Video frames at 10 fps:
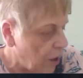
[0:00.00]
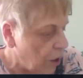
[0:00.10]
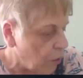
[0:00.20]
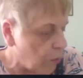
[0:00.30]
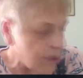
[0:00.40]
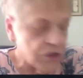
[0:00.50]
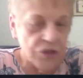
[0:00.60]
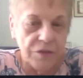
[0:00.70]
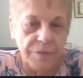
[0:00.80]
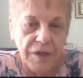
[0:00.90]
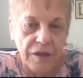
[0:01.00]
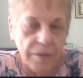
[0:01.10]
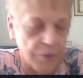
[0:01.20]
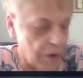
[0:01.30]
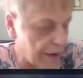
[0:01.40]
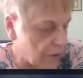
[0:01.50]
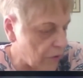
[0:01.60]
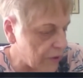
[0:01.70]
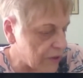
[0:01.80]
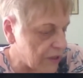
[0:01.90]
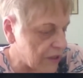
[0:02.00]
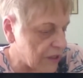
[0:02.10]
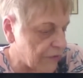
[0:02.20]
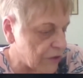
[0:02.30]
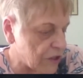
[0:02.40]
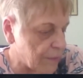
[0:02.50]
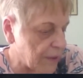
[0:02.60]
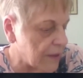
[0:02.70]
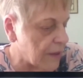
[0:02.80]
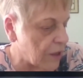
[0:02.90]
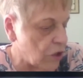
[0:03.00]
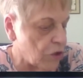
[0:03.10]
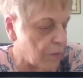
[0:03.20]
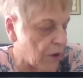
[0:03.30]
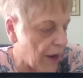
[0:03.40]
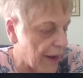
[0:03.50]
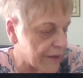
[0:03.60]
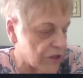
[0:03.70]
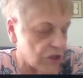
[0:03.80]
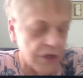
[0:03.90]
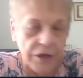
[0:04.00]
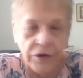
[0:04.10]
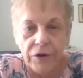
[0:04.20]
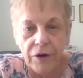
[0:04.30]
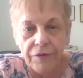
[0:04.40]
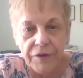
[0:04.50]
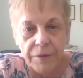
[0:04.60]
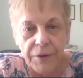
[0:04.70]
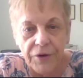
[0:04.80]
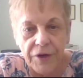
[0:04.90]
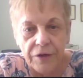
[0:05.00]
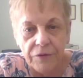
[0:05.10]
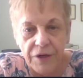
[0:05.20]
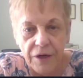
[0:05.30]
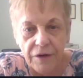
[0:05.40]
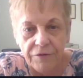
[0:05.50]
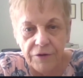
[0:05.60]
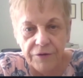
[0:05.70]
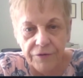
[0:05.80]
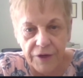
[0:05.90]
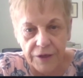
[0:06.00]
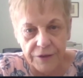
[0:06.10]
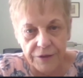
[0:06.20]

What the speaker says: What should be the priorities for spending Huber Heights' share of the American Recovery Fund?